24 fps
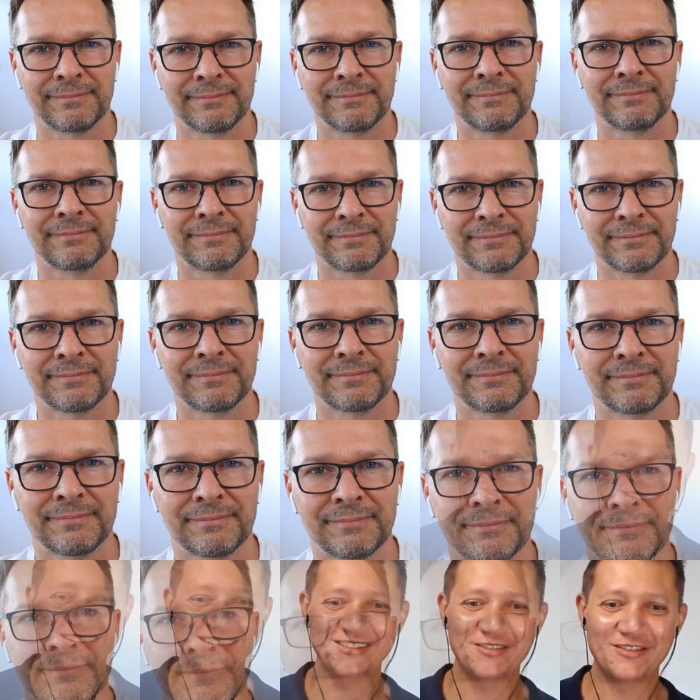wow,
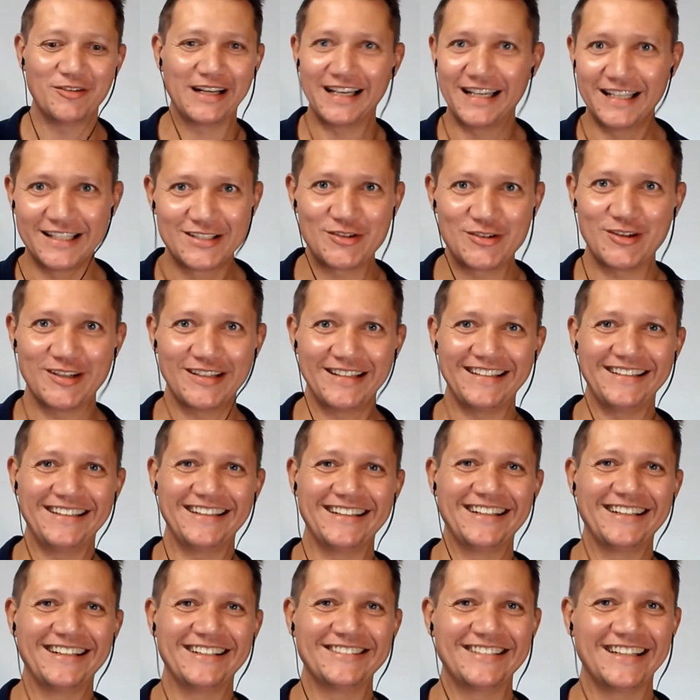quite literally,
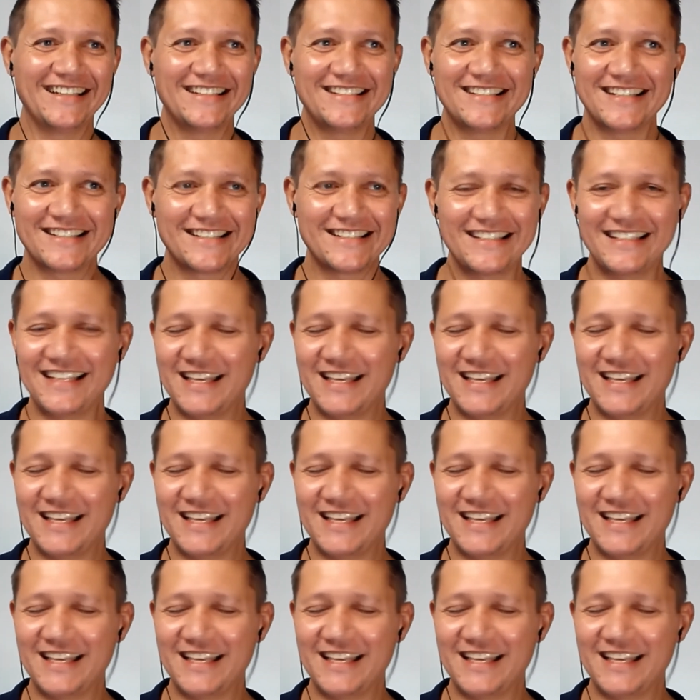it just